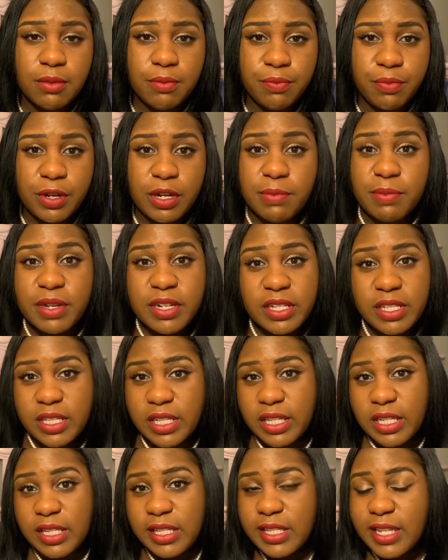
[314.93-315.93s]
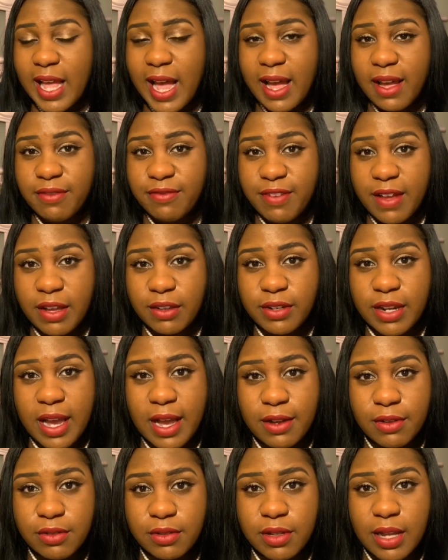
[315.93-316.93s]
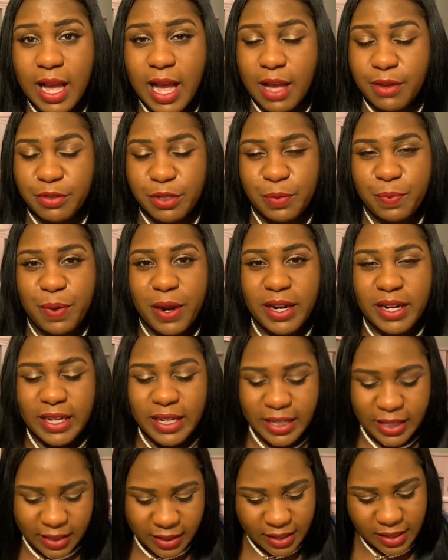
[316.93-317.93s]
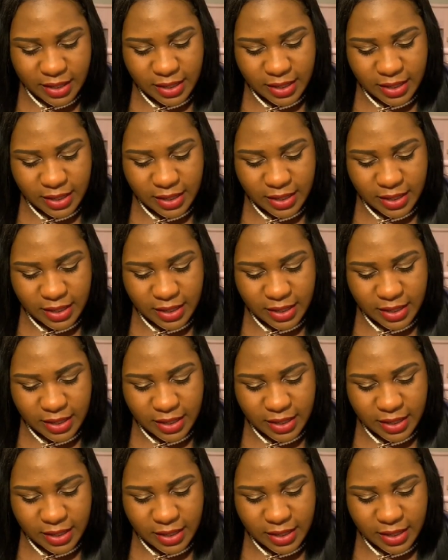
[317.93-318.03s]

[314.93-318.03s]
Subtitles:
pretty much since I found out I was pregnant.